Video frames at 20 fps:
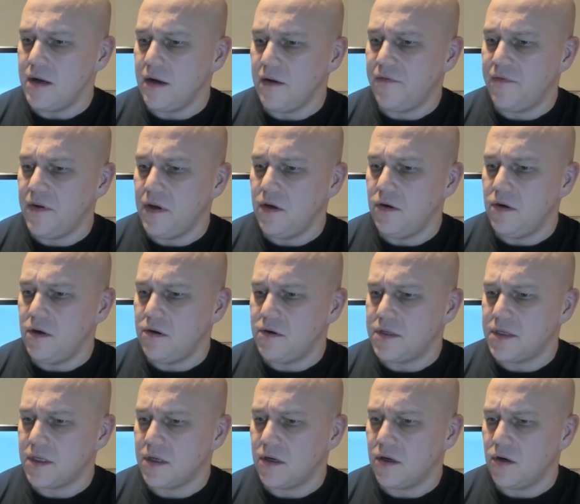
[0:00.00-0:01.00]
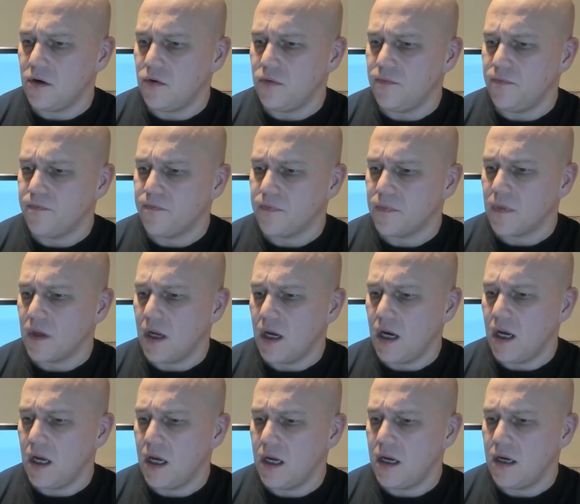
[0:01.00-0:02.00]
a few years ago
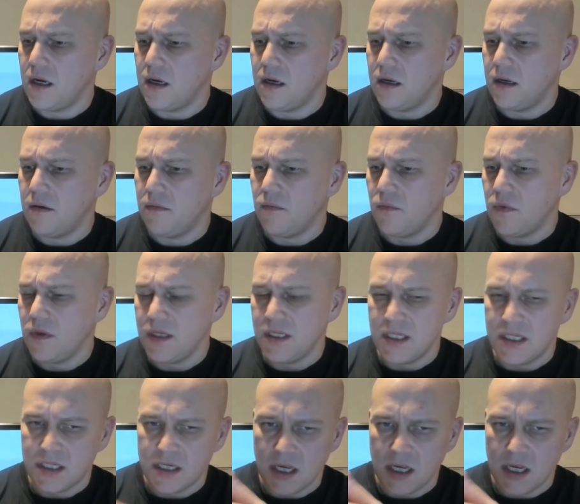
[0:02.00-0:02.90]
and uh, this is